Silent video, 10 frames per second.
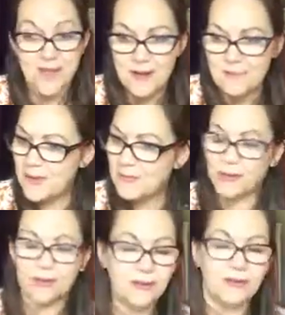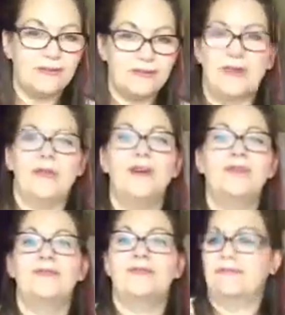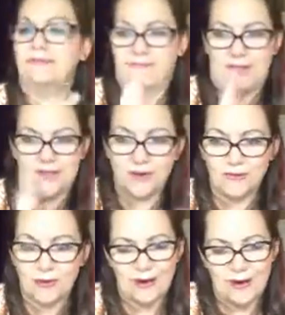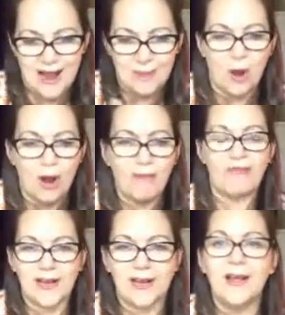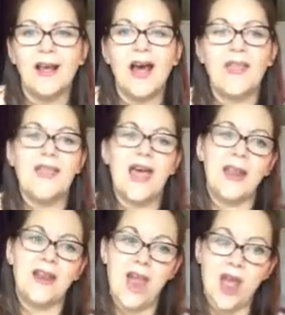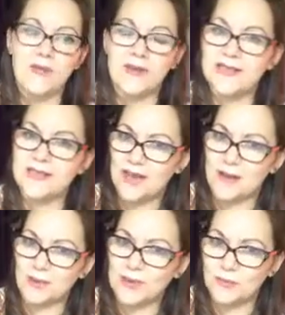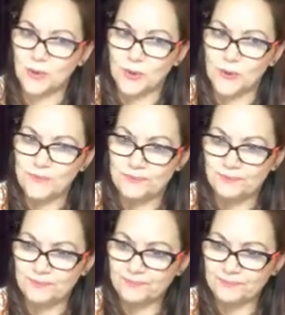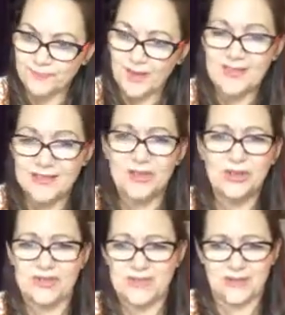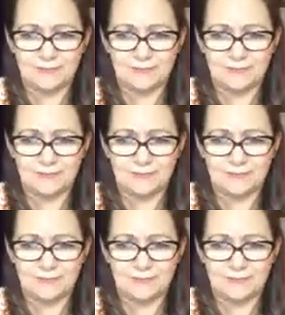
people love what I'm offering, and they know that it's so much more than just a